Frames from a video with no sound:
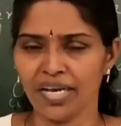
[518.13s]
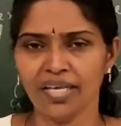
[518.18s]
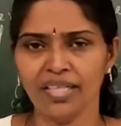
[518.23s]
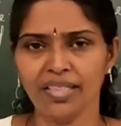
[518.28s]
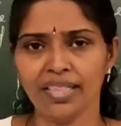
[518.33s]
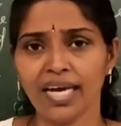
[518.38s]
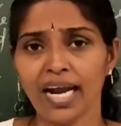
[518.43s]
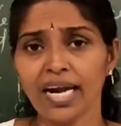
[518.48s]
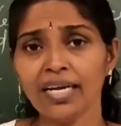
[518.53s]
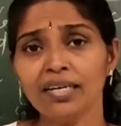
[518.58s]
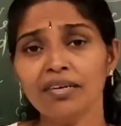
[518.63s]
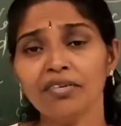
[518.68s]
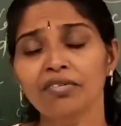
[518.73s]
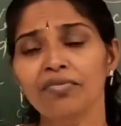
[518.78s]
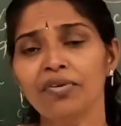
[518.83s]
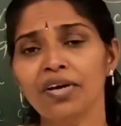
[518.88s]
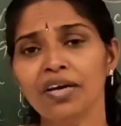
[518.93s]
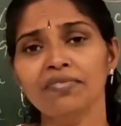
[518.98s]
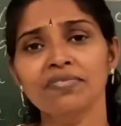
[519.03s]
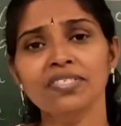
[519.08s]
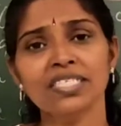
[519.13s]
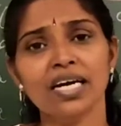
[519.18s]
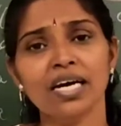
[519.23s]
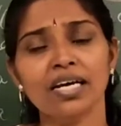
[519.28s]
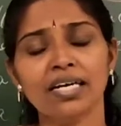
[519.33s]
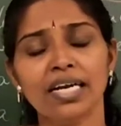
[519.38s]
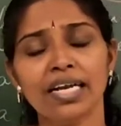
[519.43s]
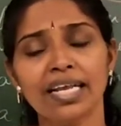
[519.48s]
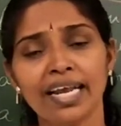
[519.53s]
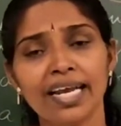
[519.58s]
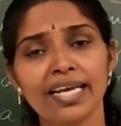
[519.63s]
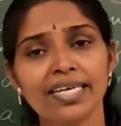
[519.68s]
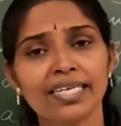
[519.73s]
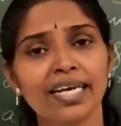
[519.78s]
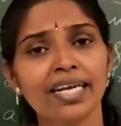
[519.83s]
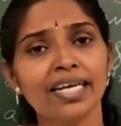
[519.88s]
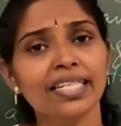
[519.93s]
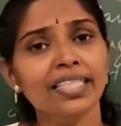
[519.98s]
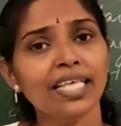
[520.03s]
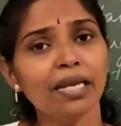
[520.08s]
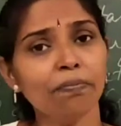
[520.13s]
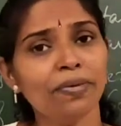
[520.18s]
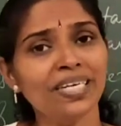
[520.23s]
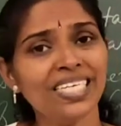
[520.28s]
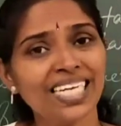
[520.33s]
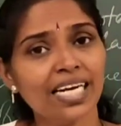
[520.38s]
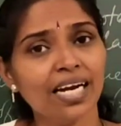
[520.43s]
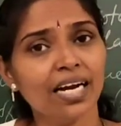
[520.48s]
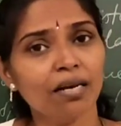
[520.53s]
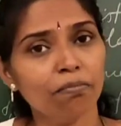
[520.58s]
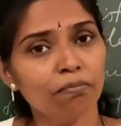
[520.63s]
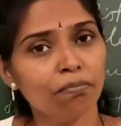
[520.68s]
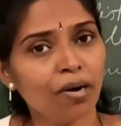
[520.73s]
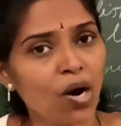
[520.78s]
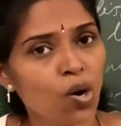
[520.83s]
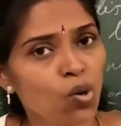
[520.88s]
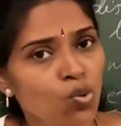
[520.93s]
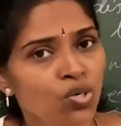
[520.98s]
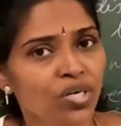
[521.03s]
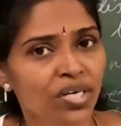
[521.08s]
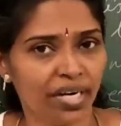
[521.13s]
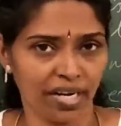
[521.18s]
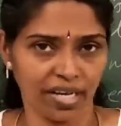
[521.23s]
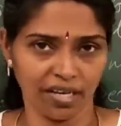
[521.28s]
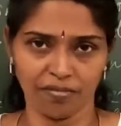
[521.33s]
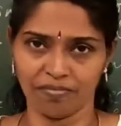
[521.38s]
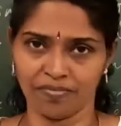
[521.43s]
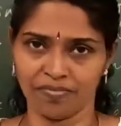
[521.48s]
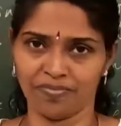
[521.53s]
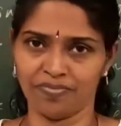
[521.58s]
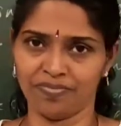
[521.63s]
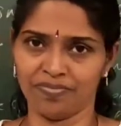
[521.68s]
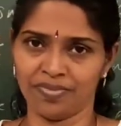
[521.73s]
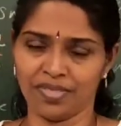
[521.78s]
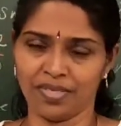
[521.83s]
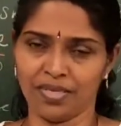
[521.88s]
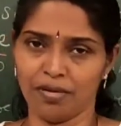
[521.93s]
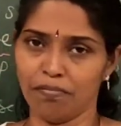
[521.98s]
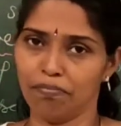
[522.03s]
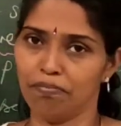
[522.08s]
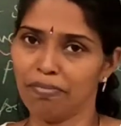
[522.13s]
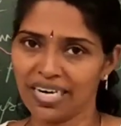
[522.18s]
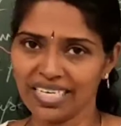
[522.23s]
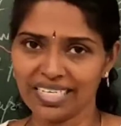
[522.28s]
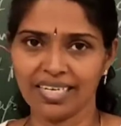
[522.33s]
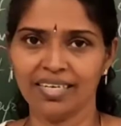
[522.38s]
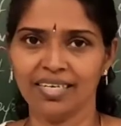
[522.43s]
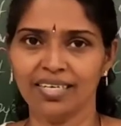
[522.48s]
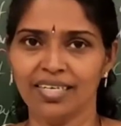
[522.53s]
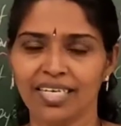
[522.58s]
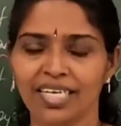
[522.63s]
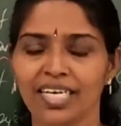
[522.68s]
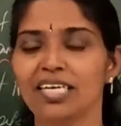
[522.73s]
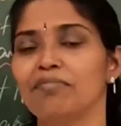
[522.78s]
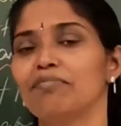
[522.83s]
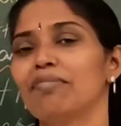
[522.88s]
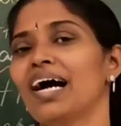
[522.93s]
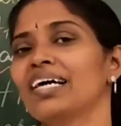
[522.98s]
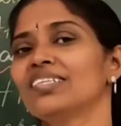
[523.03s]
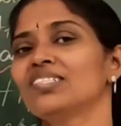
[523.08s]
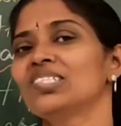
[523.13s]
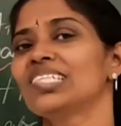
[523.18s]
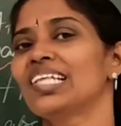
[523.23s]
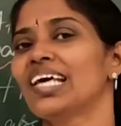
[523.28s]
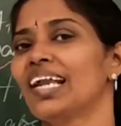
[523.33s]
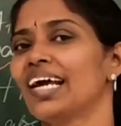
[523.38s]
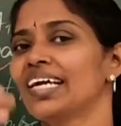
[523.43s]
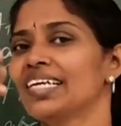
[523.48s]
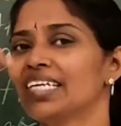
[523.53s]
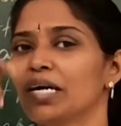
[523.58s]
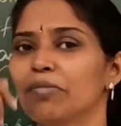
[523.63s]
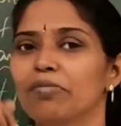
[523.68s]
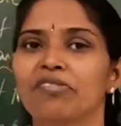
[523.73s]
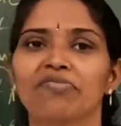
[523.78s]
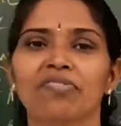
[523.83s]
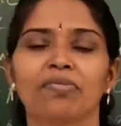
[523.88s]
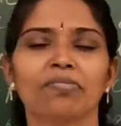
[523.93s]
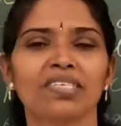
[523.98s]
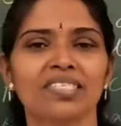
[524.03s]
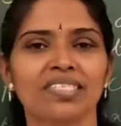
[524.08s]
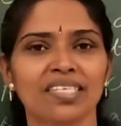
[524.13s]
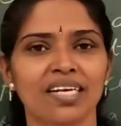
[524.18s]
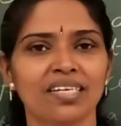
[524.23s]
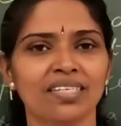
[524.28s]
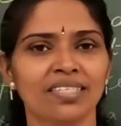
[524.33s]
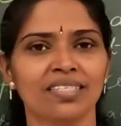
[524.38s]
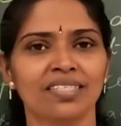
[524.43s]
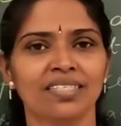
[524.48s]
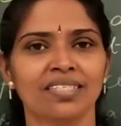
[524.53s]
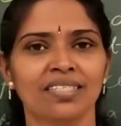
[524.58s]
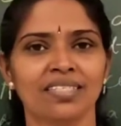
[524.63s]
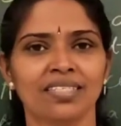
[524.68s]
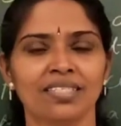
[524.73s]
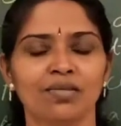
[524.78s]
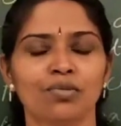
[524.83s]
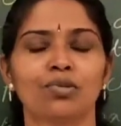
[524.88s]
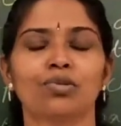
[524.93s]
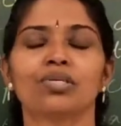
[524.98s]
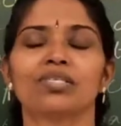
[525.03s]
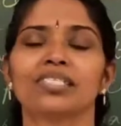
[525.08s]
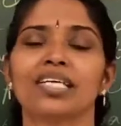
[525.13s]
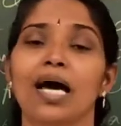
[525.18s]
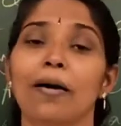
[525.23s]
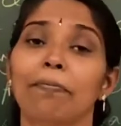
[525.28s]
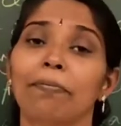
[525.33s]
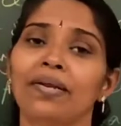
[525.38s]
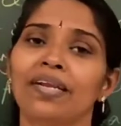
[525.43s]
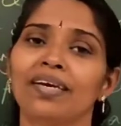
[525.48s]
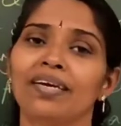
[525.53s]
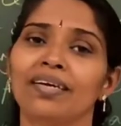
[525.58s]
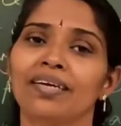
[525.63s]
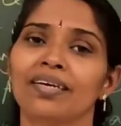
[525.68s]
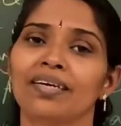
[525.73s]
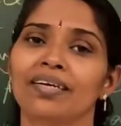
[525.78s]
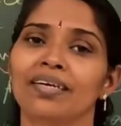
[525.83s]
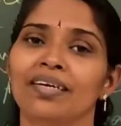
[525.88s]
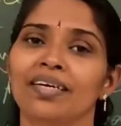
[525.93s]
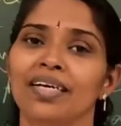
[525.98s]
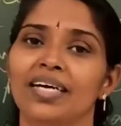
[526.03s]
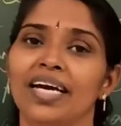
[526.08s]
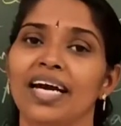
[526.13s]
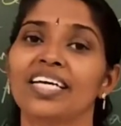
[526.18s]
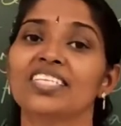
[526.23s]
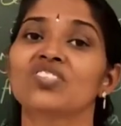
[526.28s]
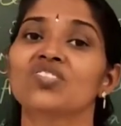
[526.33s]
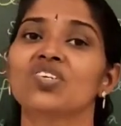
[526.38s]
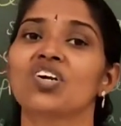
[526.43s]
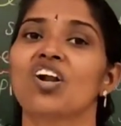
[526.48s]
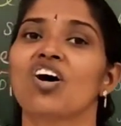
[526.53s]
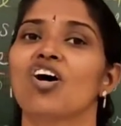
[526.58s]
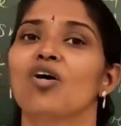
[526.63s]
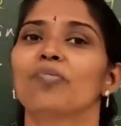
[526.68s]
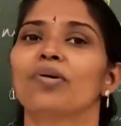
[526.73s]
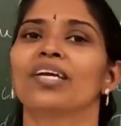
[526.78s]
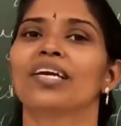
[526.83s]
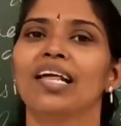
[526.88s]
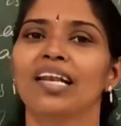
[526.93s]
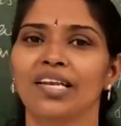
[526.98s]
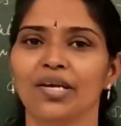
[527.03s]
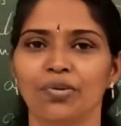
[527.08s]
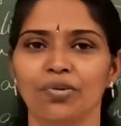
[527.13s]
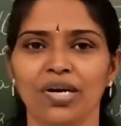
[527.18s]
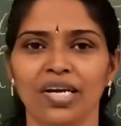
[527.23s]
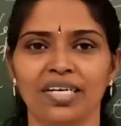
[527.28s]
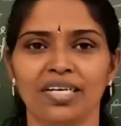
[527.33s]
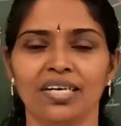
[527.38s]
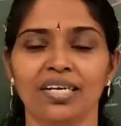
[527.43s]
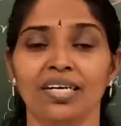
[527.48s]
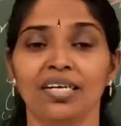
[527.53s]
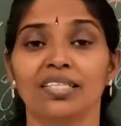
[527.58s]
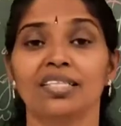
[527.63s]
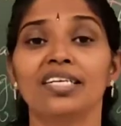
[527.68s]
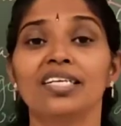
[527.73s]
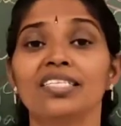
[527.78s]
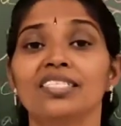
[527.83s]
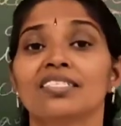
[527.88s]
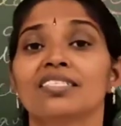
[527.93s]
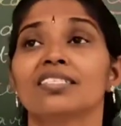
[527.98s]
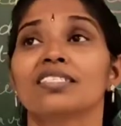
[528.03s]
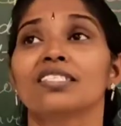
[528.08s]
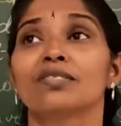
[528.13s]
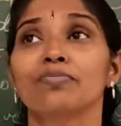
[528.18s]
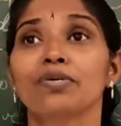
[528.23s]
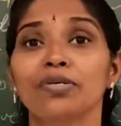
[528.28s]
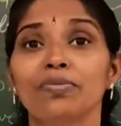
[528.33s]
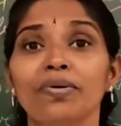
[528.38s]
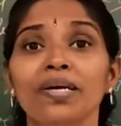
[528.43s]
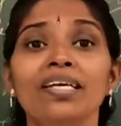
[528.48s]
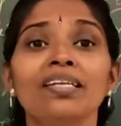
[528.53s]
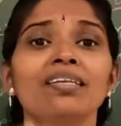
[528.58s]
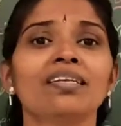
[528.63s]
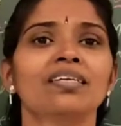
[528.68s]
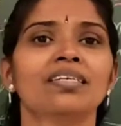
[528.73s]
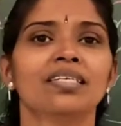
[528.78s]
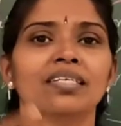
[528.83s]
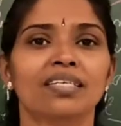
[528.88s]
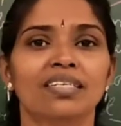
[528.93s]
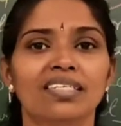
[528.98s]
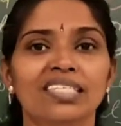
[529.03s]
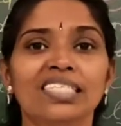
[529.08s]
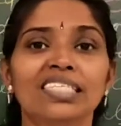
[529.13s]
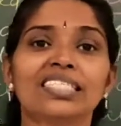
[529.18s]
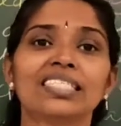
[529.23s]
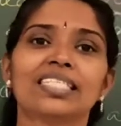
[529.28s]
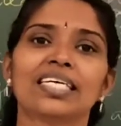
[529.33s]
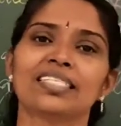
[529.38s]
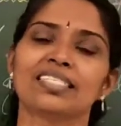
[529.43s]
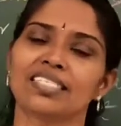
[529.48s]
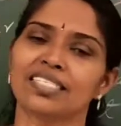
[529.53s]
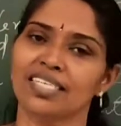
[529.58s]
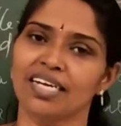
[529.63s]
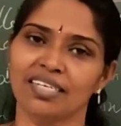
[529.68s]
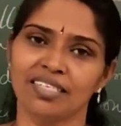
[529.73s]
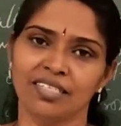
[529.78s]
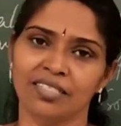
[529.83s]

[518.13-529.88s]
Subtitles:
That waves are created in that particular boundary. But imagine the light coming from the sun. What is happening? Astronomical unit. The distance between Earth and Sun.